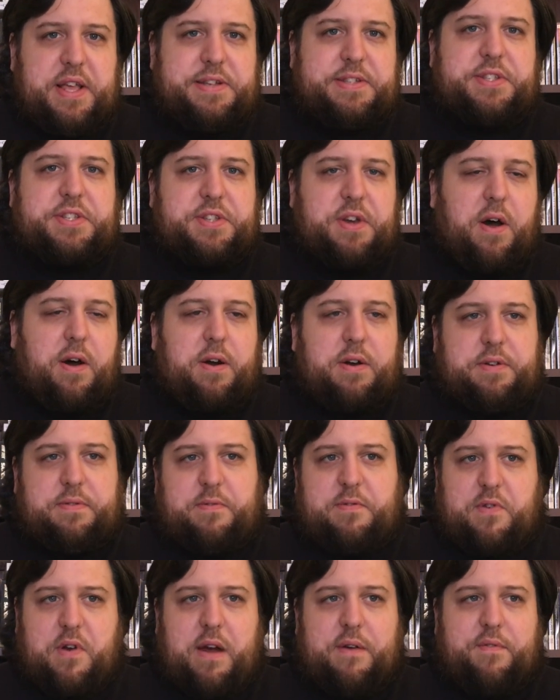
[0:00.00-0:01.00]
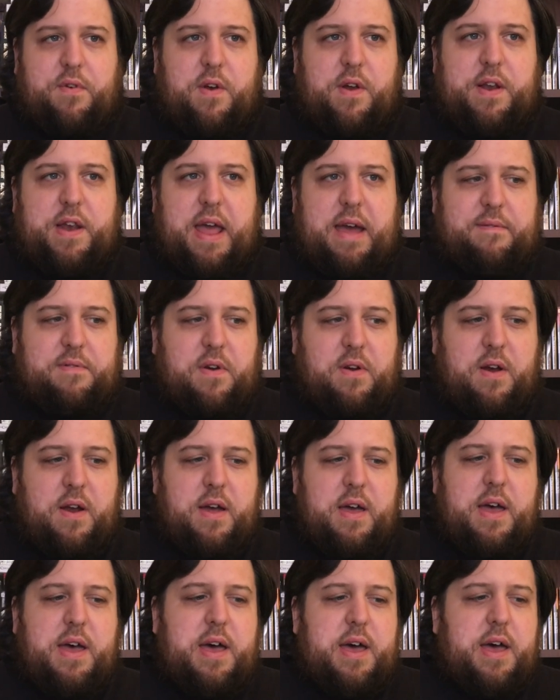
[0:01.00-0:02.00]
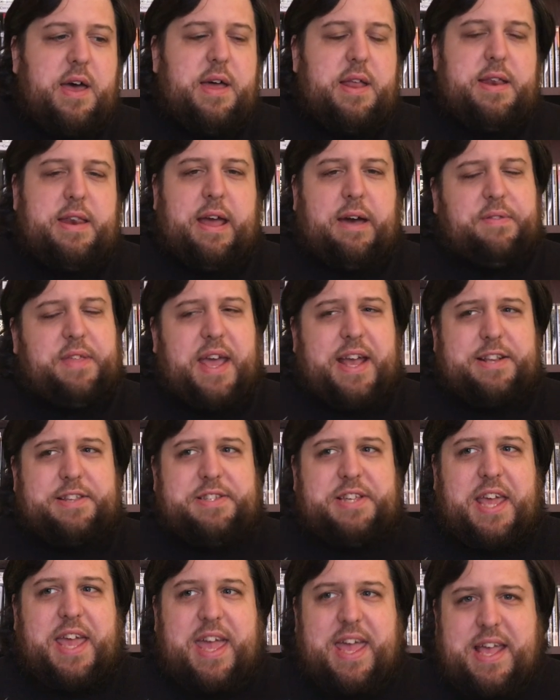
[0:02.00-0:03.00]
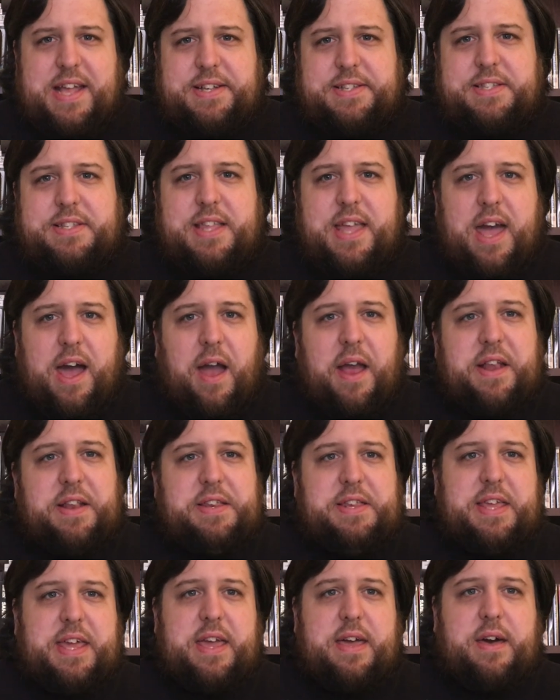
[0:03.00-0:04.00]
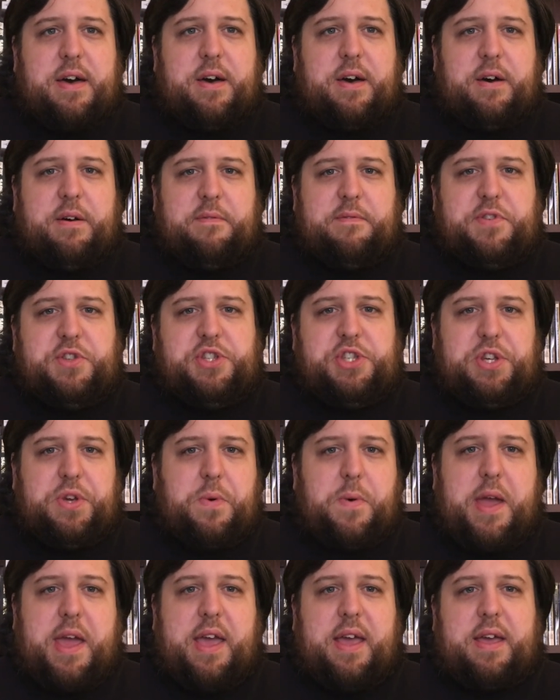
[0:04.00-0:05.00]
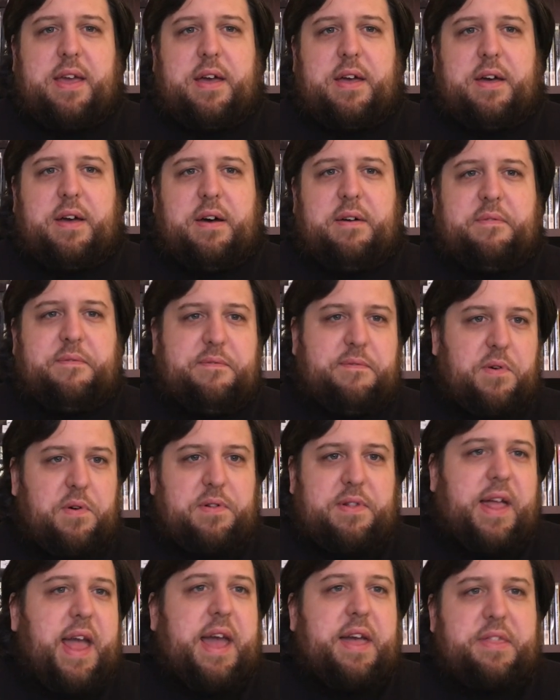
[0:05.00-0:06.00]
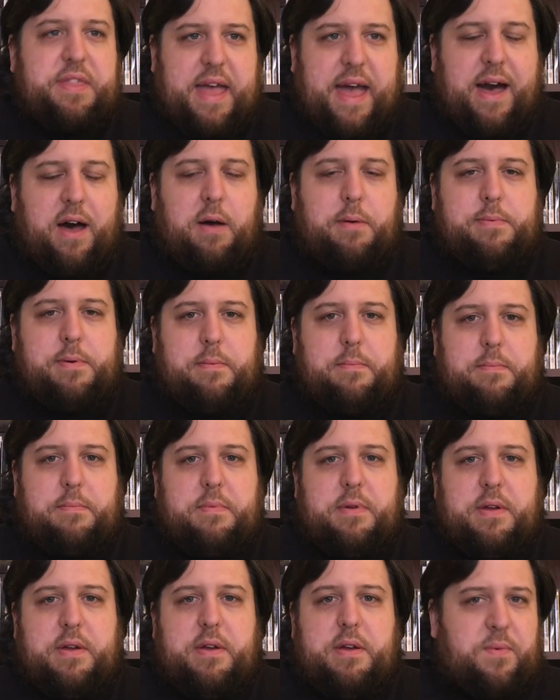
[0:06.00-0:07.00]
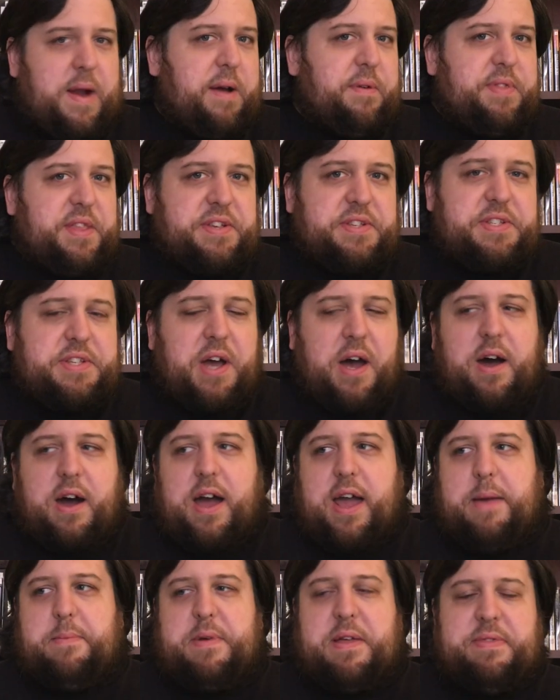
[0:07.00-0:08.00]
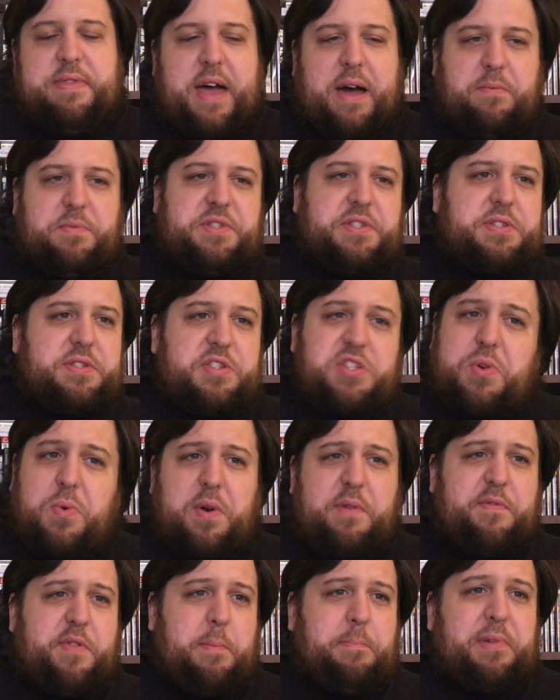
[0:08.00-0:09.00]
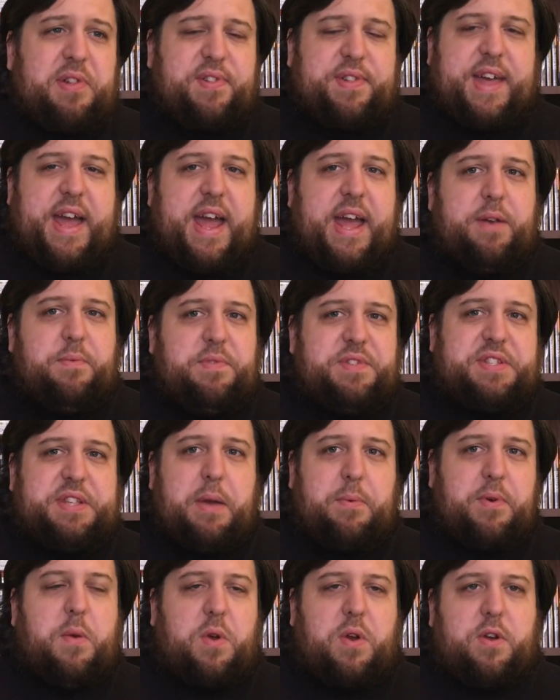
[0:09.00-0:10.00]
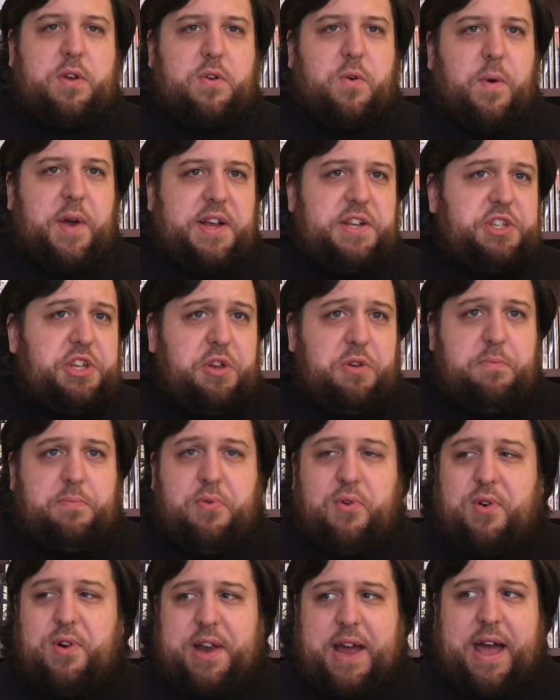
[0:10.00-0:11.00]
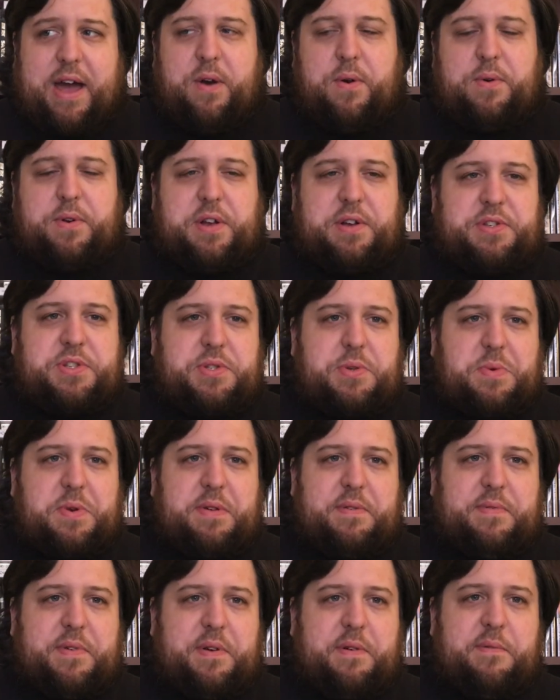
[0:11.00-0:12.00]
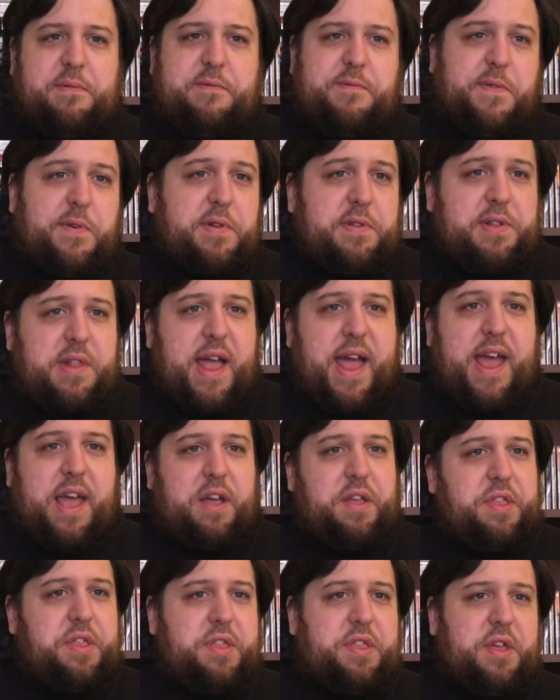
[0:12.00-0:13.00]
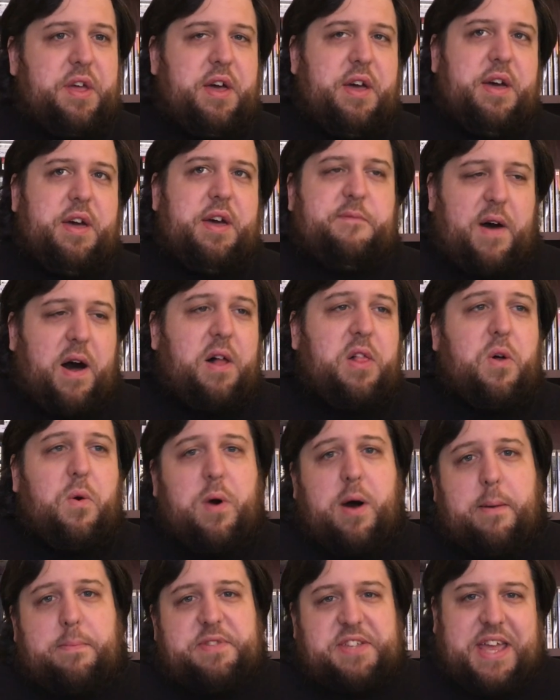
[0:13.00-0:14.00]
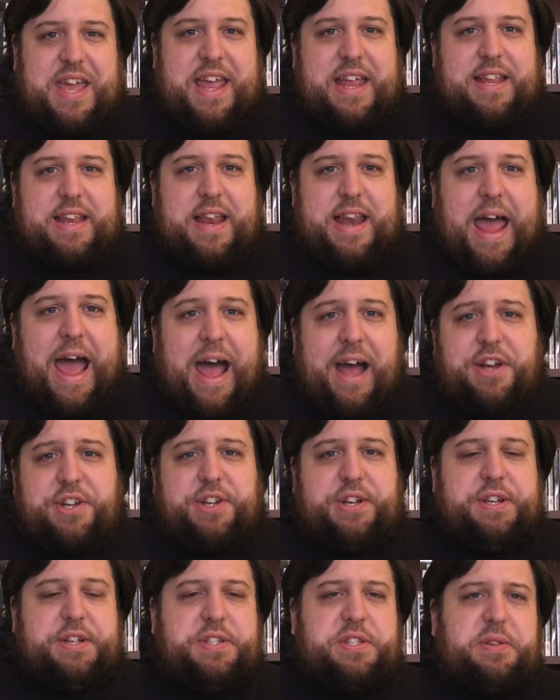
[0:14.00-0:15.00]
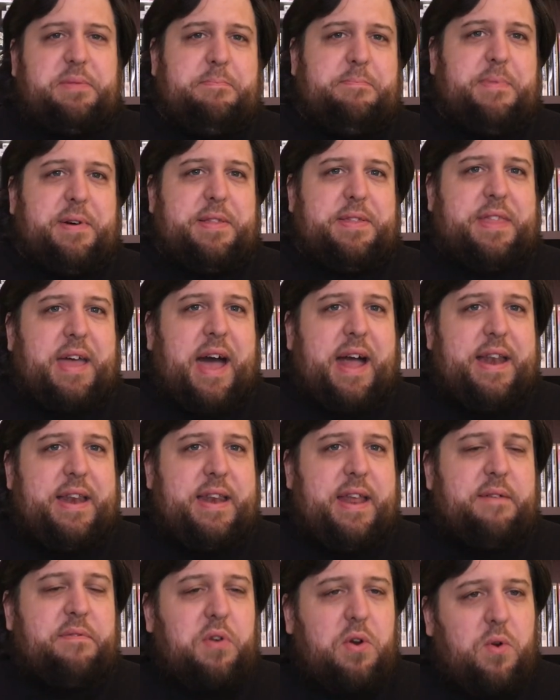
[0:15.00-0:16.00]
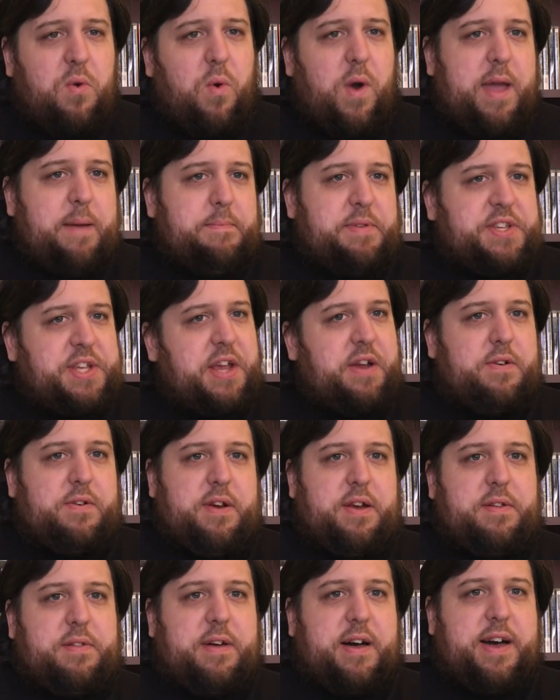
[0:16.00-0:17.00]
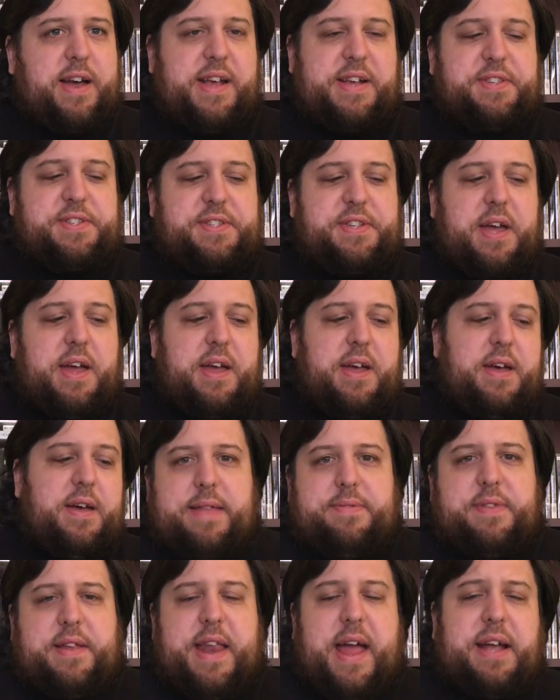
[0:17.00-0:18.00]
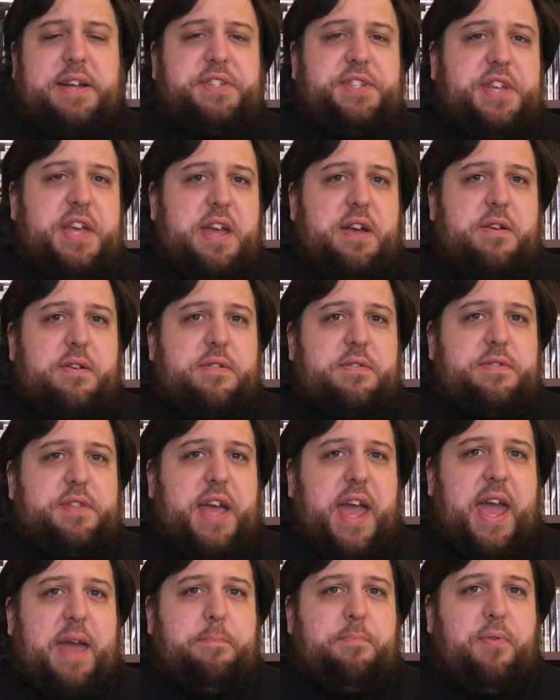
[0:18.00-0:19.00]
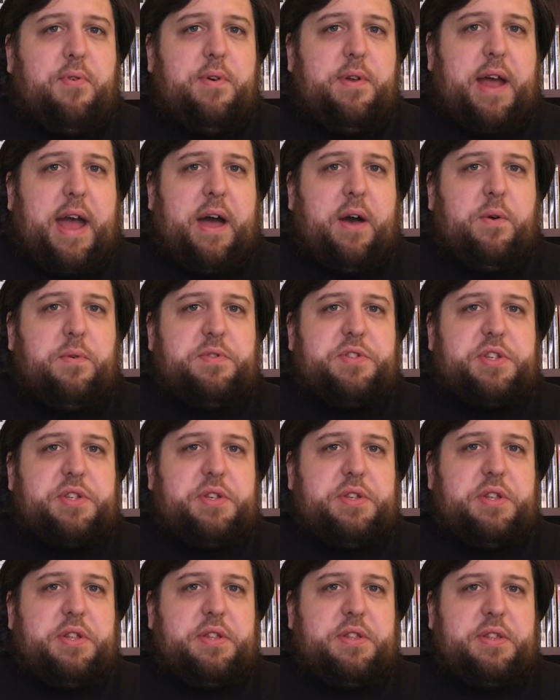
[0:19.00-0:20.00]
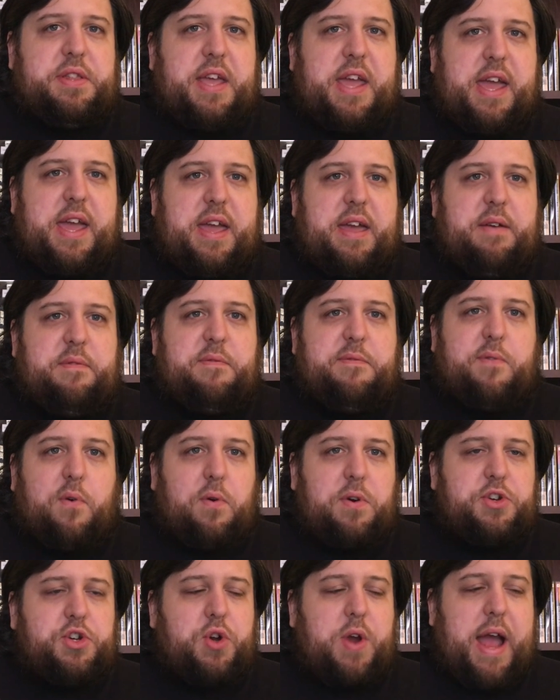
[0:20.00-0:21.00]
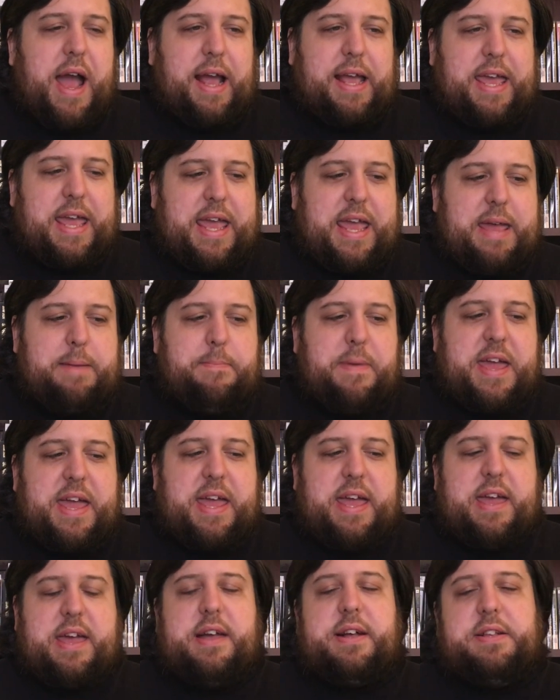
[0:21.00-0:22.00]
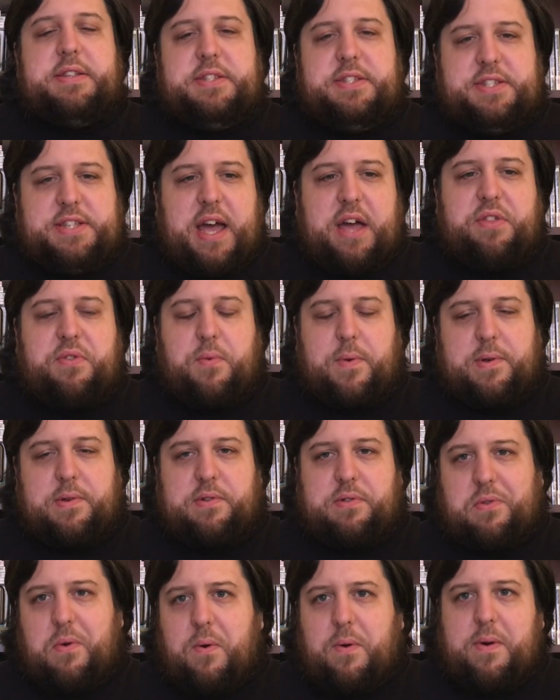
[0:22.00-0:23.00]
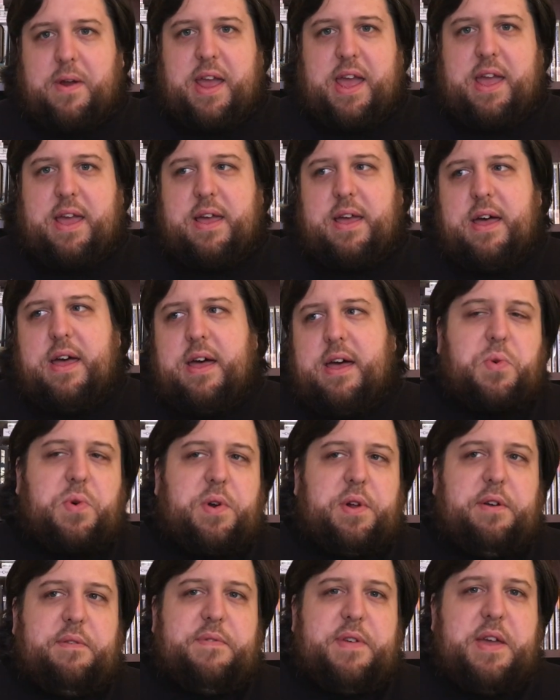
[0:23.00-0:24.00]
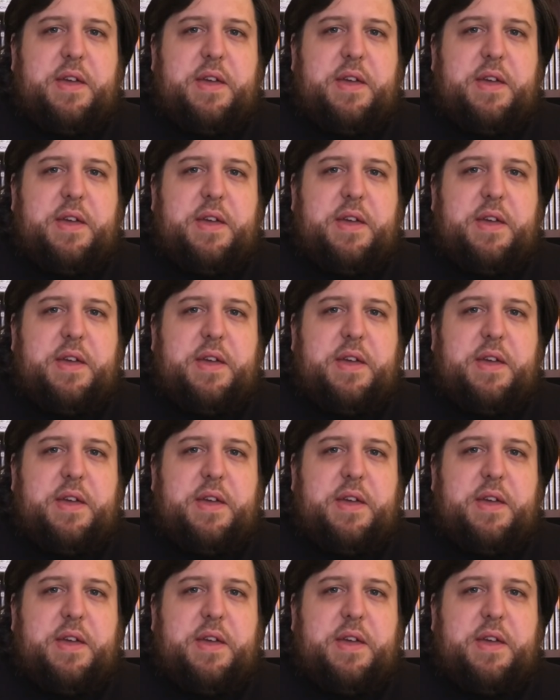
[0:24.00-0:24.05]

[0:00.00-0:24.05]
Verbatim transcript: this song forever and Never," Now, they had teased the idea of doing a full length album around this time, and that was sort of the plan, was they were going to put out a sort of a full length follow up to Eden and Ashes, but that never quite materialized. And the next year, they put out the four track EP Death or Glory, sort